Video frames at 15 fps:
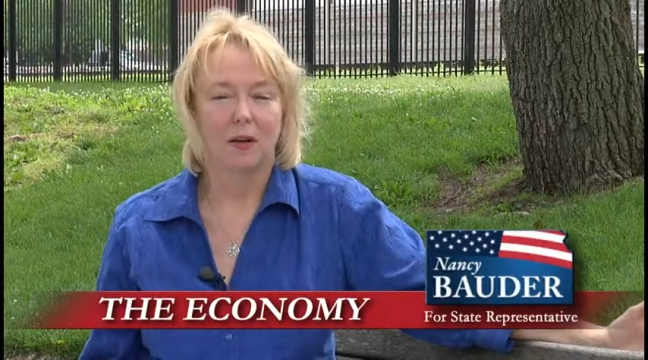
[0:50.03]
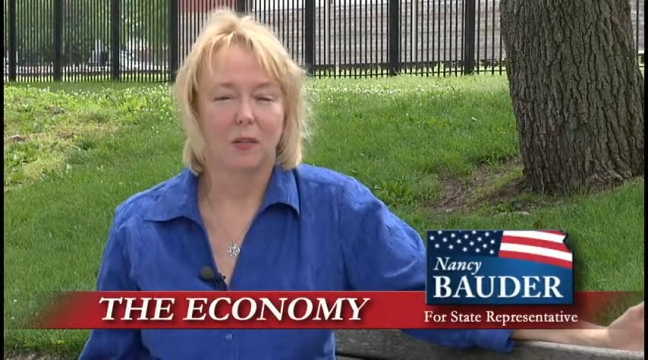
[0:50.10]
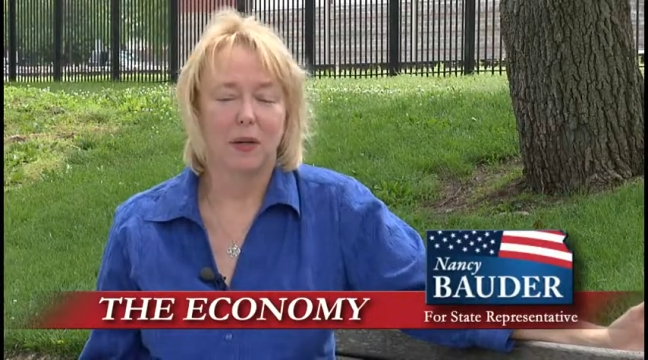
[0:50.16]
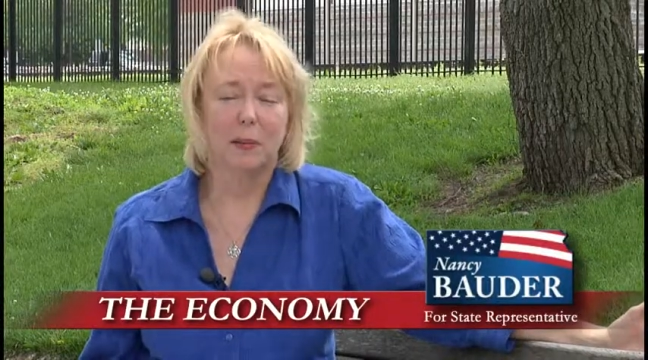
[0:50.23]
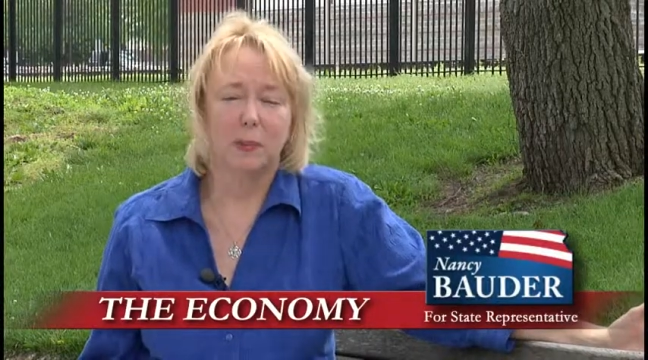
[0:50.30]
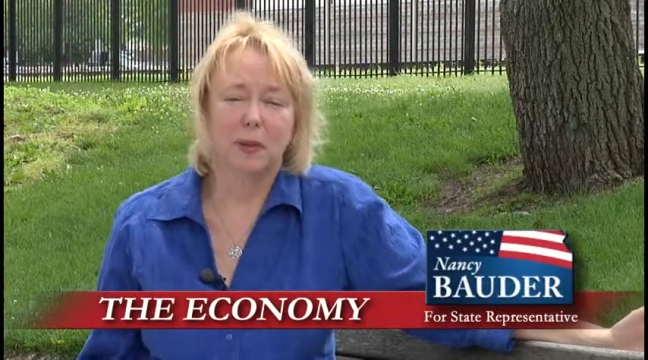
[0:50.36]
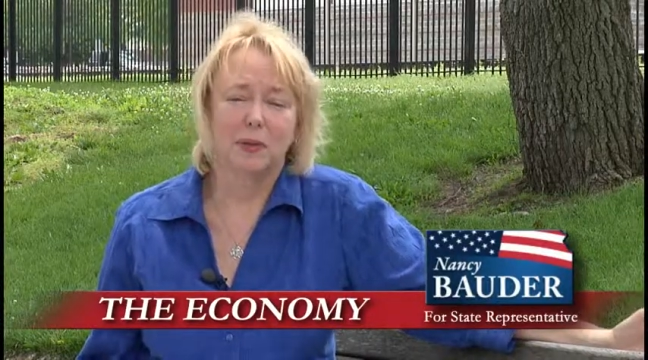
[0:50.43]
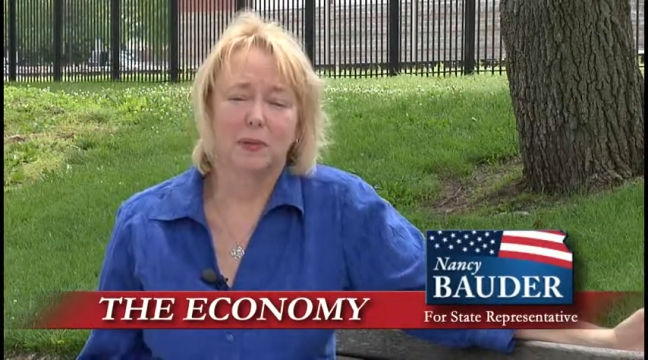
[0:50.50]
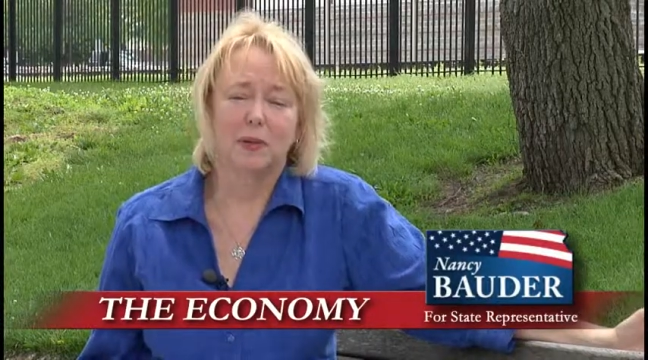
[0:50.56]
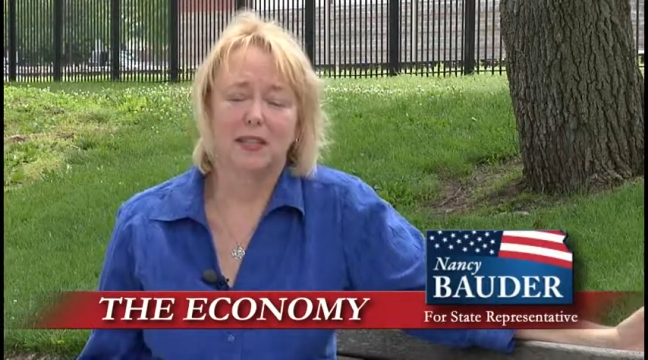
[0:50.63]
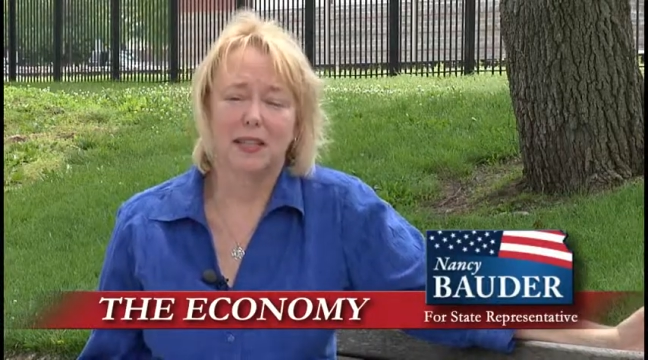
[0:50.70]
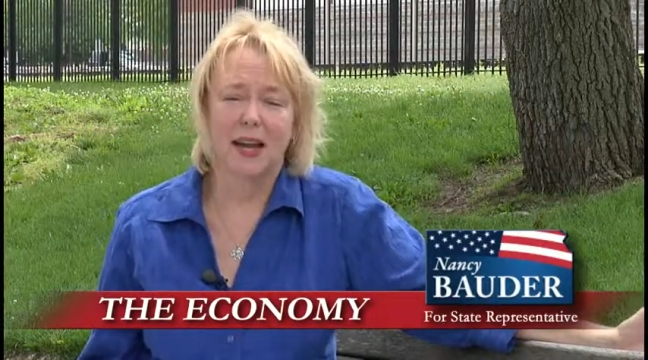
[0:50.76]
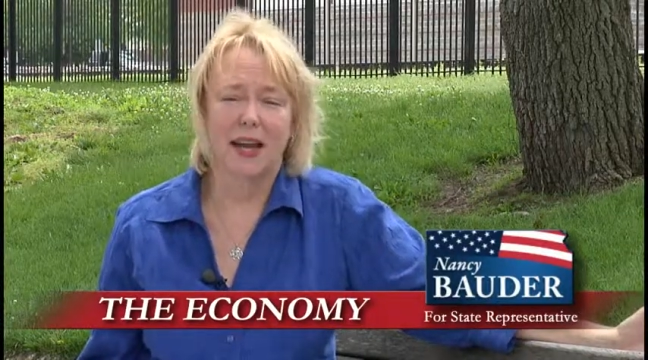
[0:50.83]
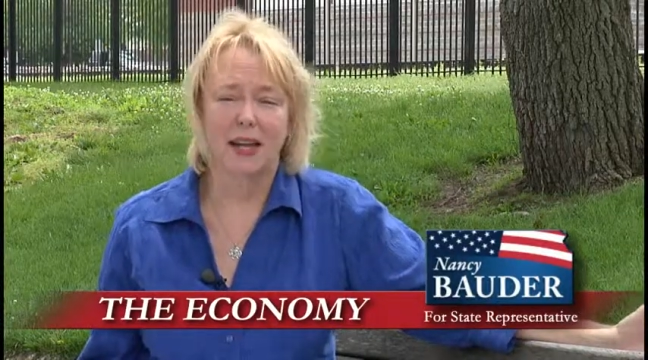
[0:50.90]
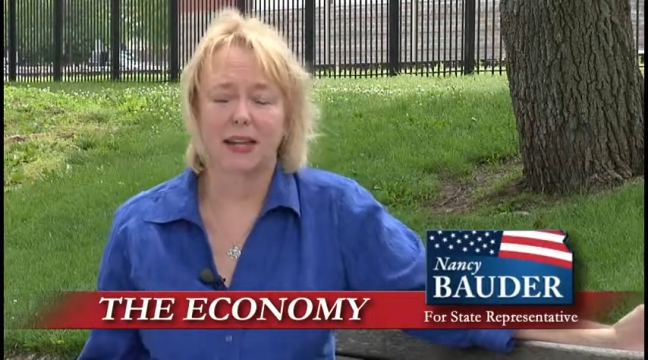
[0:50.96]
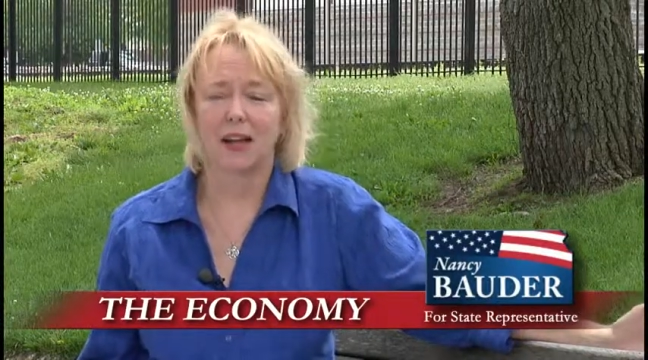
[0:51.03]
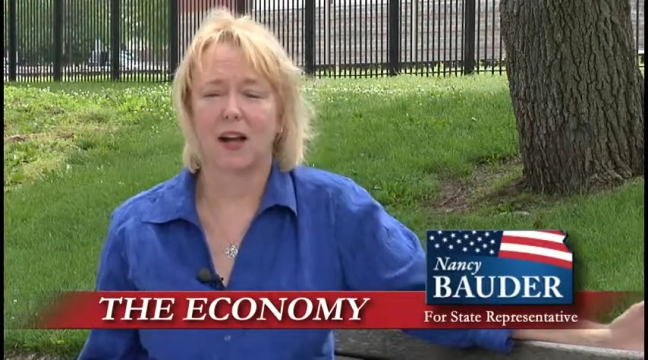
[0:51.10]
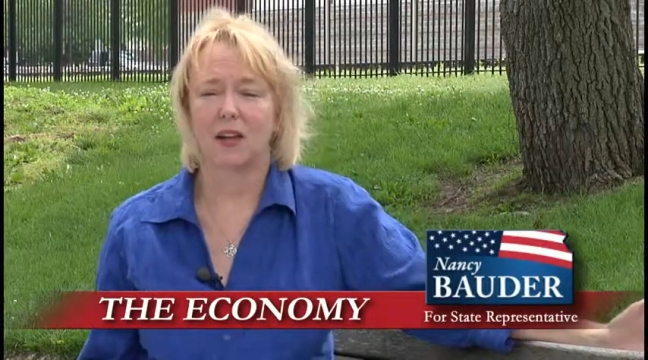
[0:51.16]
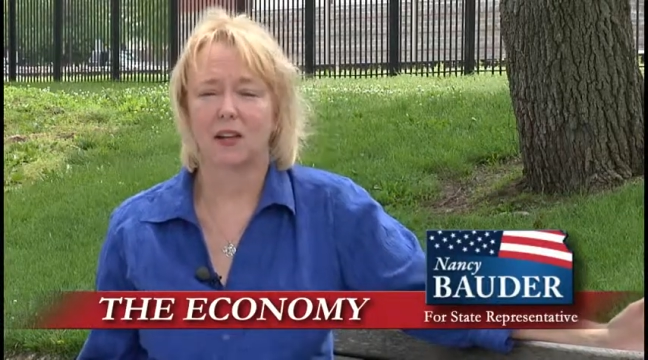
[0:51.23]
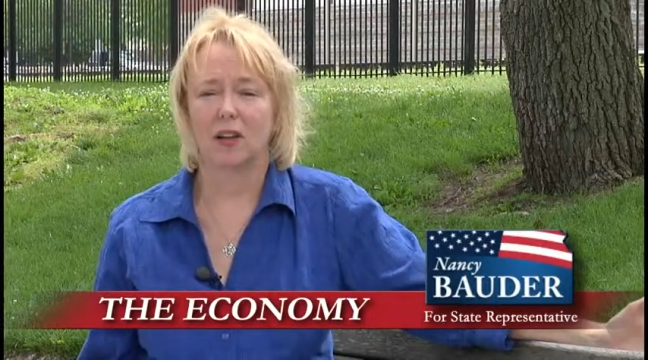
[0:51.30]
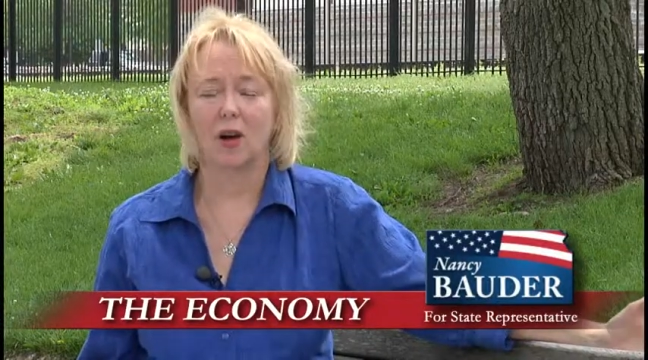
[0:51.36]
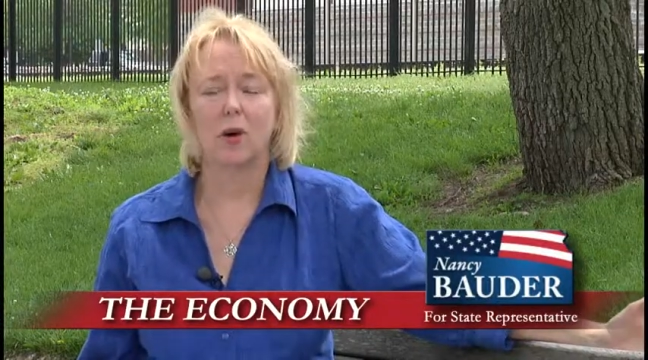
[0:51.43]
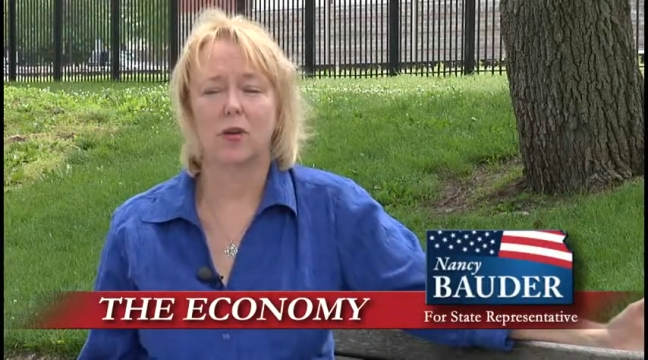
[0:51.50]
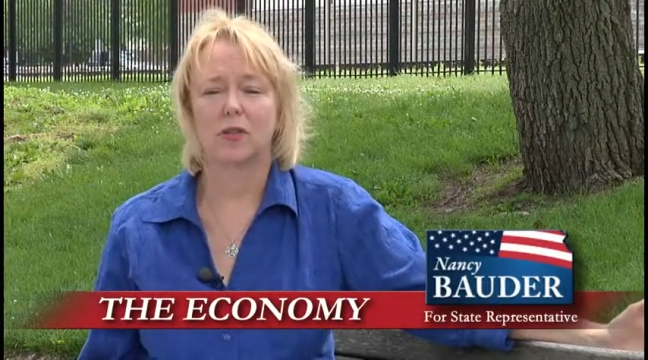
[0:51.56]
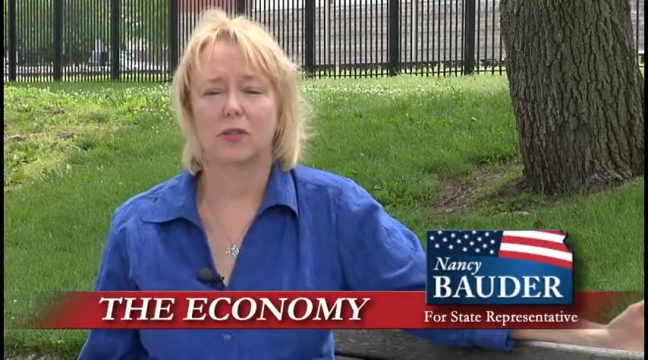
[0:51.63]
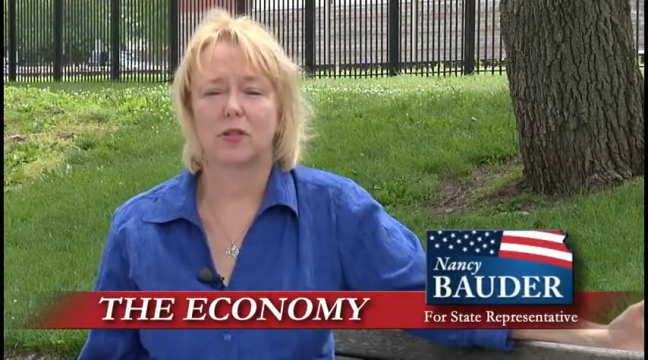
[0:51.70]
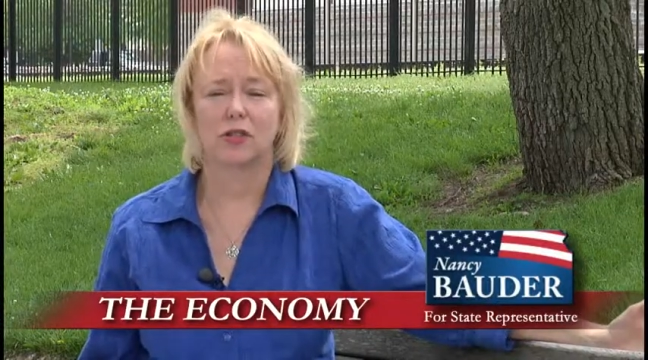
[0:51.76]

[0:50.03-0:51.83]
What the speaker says: People have been taking out loans